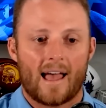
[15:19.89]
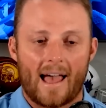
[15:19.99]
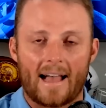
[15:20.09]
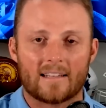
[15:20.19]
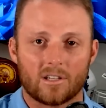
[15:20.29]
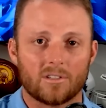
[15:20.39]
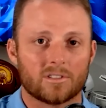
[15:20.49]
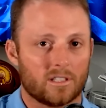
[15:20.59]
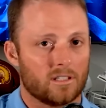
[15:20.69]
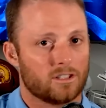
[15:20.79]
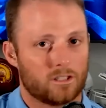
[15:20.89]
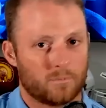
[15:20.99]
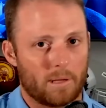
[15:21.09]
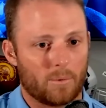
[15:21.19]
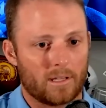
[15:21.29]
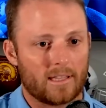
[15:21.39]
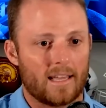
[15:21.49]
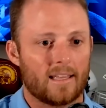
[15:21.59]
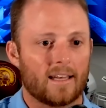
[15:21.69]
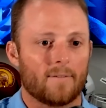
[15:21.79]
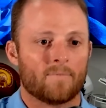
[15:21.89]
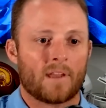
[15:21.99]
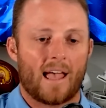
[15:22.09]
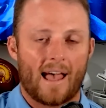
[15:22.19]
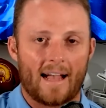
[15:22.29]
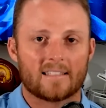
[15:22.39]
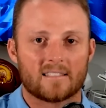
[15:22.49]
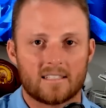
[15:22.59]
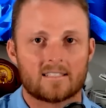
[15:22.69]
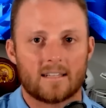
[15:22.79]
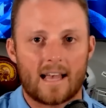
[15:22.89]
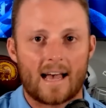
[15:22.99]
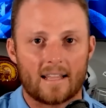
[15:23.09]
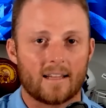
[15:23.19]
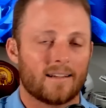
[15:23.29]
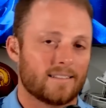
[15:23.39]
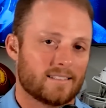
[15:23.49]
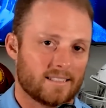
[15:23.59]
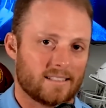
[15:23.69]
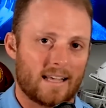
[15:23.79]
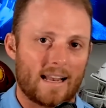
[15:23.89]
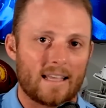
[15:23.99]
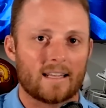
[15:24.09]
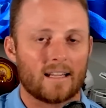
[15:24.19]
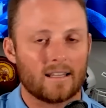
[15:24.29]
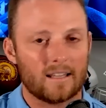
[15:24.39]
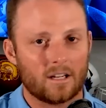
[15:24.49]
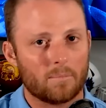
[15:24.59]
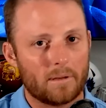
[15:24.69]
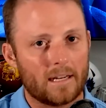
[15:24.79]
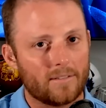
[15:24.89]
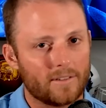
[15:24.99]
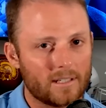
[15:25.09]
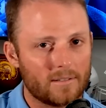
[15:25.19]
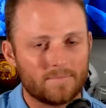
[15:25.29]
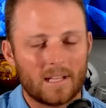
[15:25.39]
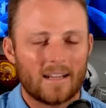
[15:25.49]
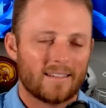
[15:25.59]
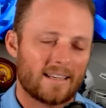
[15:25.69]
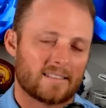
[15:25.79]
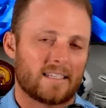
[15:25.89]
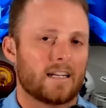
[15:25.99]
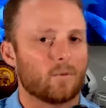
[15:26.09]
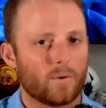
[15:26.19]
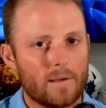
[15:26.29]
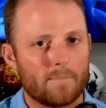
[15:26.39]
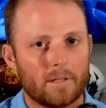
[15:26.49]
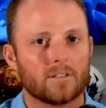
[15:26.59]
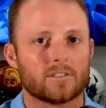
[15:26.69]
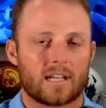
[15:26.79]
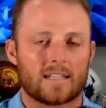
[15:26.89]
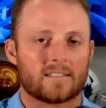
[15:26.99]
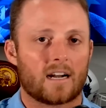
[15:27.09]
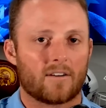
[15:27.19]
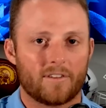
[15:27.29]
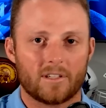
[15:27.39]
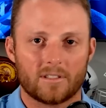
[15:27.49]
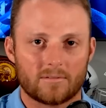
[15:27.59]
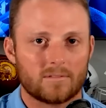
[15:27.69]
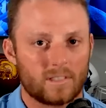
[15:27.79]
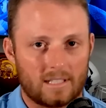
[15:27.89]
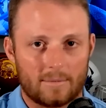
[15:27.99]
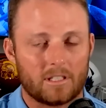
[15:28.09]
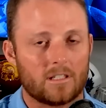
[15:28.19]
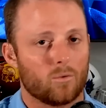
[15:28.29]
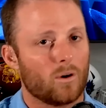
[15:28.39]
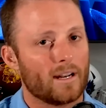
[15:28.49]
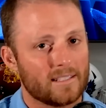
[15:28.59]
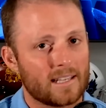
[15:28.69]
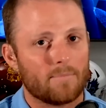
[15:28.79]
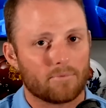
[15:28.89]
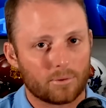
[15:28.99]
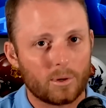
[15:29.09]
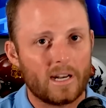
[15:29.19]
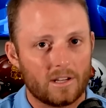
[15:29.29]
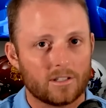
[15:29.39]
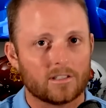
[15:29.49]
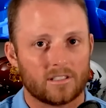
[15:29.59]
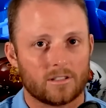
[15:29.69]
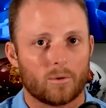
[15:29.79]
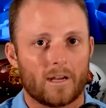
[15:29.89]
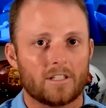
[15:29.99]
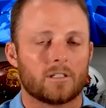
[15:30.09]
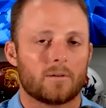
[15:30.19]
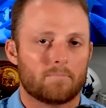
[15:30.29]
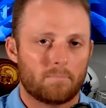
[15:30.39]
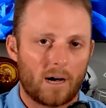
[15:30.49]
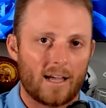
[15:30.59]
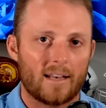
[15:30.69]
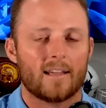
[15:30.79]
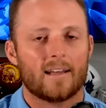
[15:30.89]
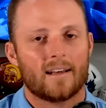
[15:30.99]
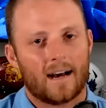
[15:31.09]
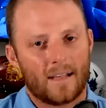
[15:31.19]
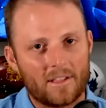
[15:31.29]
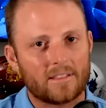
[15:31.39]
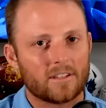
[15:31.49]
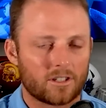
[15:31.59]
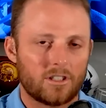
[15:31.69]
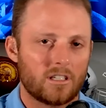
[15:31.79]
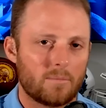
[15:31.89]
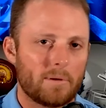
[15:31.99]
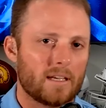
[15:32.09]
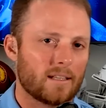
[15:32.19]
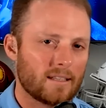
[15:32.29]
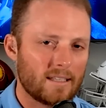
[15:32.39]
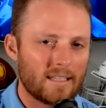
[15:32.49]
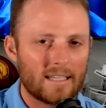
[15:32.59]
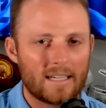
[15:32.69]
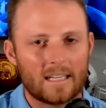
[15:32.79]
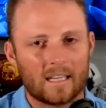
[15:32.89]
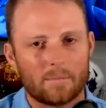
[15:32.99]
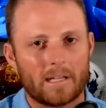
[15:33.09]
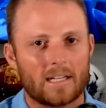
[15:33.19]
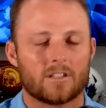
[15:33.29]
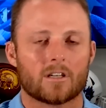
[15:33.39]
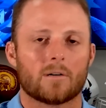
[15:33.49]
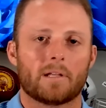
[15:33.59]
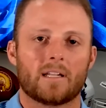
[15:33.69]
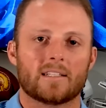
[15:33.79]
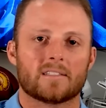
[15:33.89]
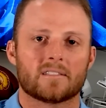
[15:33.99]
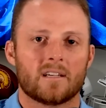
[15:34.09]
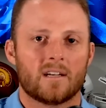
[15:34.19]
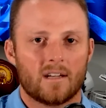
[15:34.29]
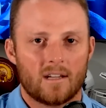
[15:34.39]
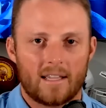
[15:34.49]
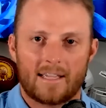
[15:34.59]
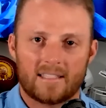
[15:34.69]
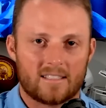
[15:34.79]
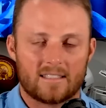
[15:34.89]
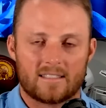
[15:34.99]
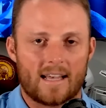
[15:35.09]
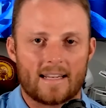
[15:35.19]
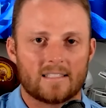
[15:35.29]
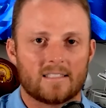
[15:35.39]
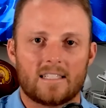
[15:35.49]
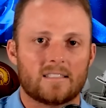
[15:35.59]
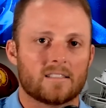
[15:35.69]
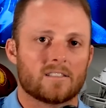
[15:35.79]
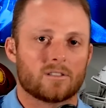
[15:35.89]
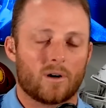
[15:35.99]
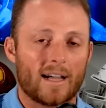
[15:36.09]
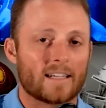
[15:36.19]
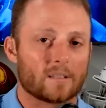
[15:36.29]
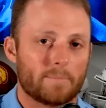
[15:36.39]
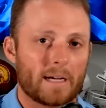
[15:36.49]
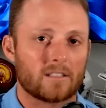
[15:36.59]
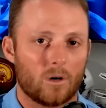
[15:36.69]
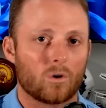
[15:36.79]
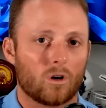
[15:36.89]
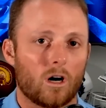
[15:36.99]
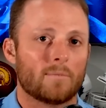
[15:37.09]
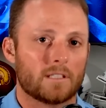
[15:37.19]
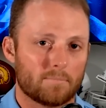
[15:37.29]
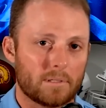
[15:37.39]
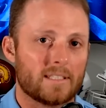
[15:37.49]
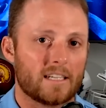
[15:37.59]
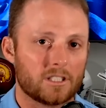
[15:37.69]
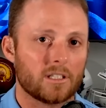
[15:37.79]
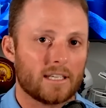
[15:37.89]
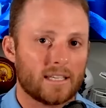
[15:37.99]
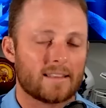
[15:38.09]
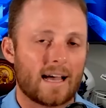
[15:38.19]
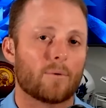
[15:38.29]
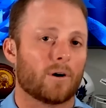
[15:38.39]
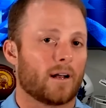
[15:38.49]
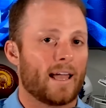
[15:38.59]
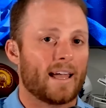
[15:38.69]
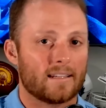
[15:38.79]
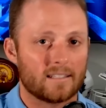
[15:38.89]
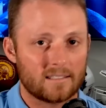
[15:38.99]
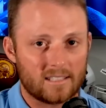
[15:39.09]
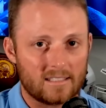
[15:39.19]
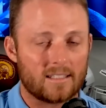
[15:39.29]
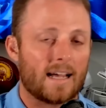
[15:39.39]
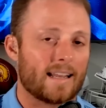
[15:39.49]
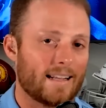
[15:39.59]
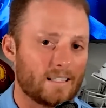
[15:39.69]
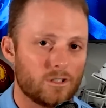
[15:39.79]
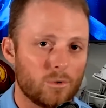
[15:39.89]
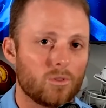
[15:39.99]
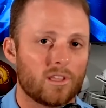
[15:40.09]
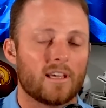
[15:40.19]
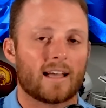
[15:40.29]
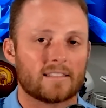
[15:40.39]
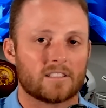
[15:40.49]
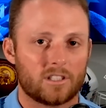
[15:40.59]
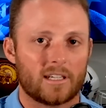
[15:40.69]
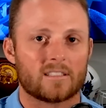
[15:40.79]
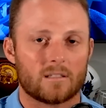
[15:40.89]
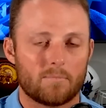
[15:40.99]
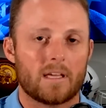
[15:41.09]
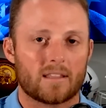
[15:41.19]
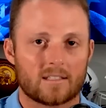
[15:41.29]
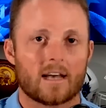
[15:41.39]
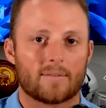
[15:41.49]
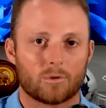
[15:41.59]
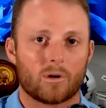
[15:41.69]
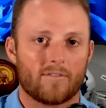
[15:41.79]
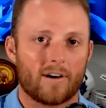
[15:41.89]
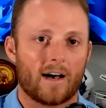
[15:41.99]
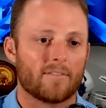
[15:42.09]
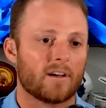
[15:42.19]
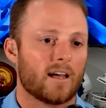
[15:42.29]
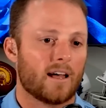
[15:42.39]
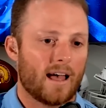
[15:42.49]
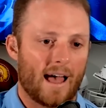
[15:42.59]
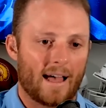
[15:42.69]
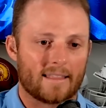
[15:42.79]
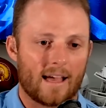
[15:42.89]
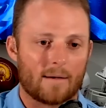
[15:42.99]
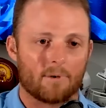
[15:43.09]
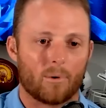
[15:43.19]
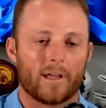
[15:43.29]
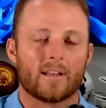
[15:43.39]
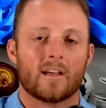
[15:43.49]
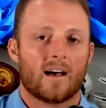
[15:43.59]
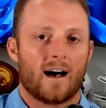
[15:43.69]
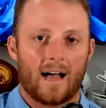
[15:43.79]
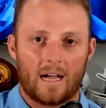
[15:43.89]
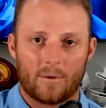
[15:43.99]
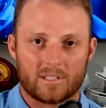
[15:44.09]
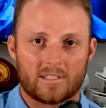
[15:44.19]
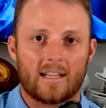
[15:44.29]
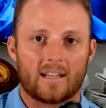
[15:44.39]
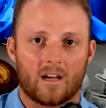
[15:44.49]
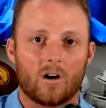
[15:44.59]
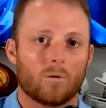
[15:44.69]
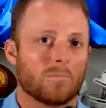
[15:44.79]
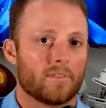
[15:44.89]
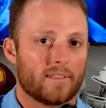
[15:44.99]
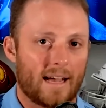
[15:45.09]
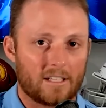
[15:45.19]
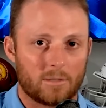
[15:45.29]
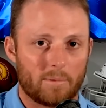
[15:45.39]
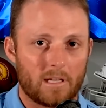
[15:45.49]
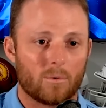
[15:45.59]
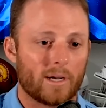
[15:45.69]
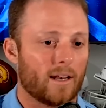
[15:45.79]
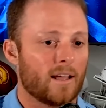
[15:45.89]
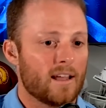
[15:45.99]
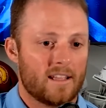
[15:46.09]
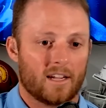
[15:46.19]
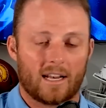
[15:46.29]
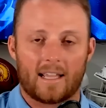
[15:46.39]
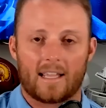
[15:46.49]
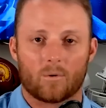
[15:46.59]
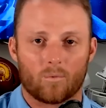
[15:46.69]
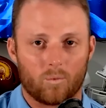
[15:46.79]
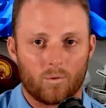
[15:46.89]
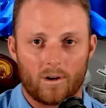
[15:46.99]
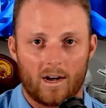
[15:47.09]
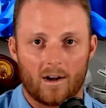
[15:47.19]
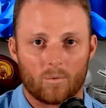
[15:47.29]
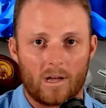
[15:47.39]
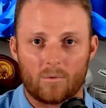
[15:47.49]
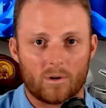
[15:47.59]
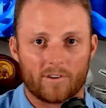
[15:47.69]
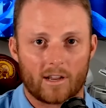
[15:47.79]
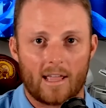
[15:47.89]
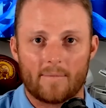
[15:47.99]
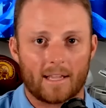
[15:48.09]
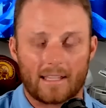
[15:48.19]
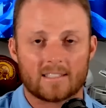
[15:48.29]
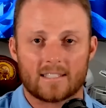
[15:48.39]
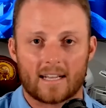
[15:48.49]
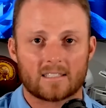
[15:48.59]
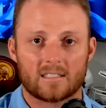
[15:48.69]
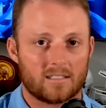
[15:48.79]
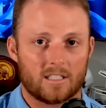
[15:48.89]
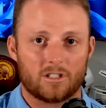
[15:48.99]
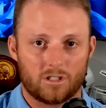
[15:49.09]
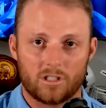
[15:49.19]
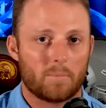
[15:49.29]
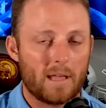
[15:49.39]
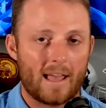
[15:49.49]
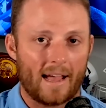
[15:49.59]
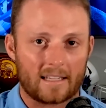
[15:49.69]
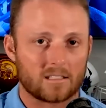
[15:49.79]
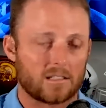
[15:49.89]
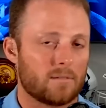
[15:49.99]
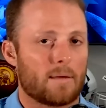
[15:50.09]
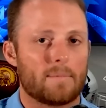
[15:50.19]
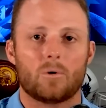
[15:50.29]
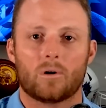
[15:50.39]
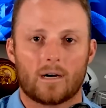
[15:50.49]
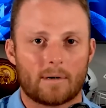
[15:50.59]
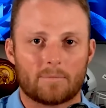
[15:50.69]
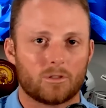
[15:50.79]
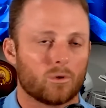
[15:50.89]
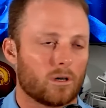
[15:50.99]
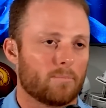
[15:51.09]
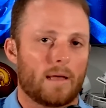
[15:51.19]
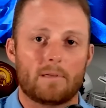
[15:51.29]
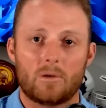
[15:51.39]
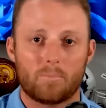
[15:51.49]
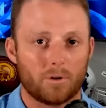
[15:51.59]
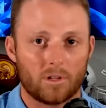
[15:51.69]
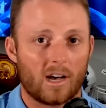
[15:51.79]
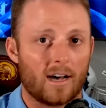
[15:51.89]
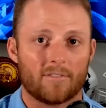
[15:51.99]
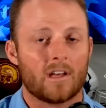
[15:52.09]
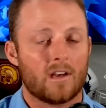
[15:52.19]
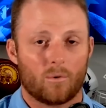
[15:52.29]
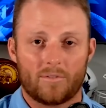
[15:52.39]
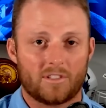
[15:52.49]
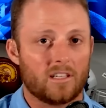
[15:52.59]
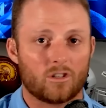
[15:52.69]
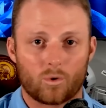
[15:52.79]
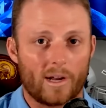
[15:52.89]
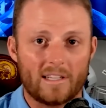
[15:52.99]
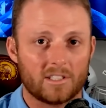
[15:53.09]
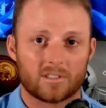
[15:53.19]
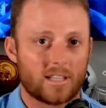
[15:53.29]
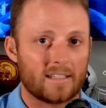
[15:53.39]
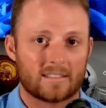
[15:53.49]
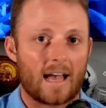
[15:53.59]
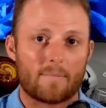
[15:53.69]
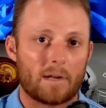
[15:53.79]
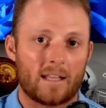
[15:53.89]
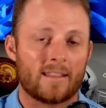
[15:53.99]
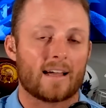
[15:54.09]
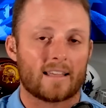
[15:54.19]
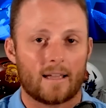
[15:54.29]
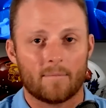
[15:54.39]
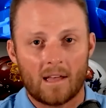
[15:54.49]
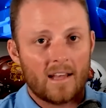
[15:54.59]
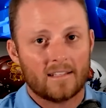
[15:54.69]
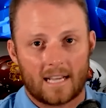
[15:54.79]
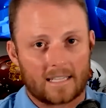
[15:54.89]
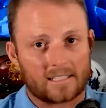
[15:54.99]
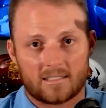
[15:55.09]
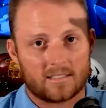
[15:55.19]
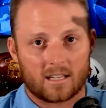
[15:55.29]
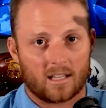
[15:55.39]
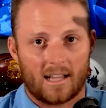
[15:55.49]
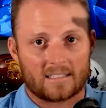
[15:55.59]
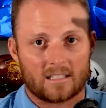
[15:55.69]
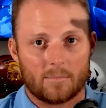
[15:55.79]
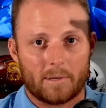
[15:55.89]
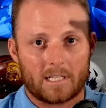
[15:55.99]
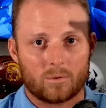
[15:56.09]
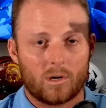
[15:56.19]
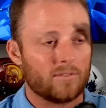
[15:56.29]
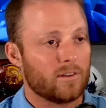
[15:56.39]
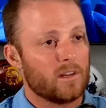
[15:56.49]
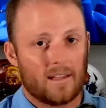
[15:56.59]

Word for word: At Tulsa, should be one they get. At Cincinnati, Cincinnati in a little bit of a, not saying a rebuild, Scott Satterfield steps into what is a pretty good situation, but I think there could be a little bit of turbulence in Cincinnati's season, so I expect Oklahoma to potentially get that one. And Cincinnati, I do think, has a chance to be in the top twenty-five at that point. Iowa State at home, that should be a win. You're going to get a uh, Red River game against Texas that should be excellent. Maybe you come up short. Maybe you pull it off. We've seen crazier things happen in that game. Texas is the class of the Big twelve.